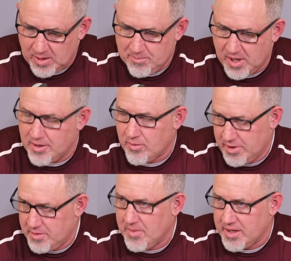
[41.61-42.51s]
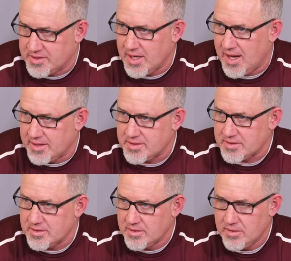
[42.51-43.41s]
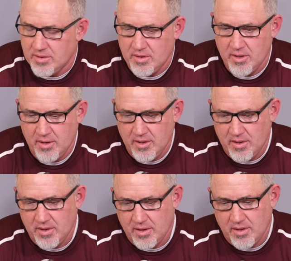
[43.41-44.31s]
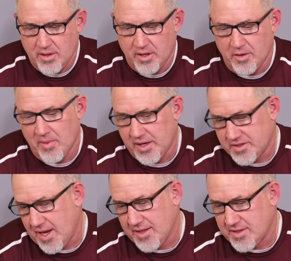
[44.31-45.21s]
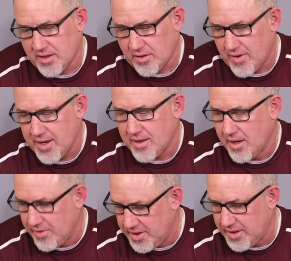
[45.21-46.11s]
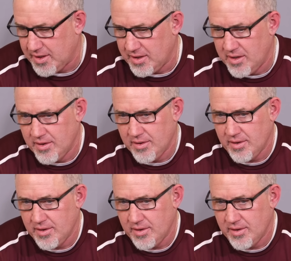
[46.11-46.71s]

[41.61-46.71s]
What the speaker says: better when you make shots, and you make shots at the rate that we did.